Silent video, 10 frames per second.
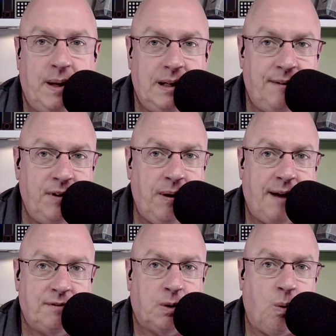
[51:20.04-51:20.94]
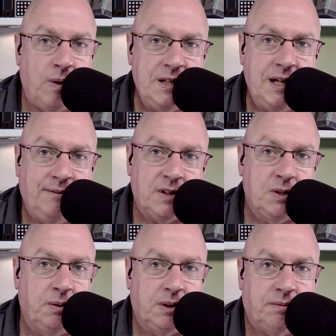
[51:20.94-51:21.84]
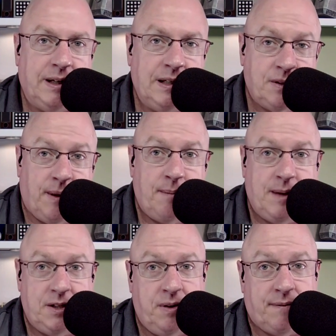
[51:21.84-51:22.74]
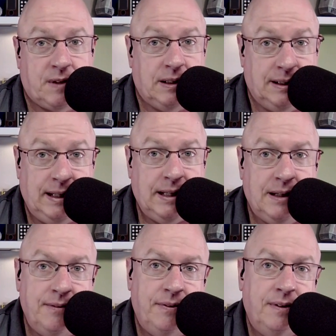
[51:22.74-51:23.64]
if you have to quarantine for two or three, so that means you have to leave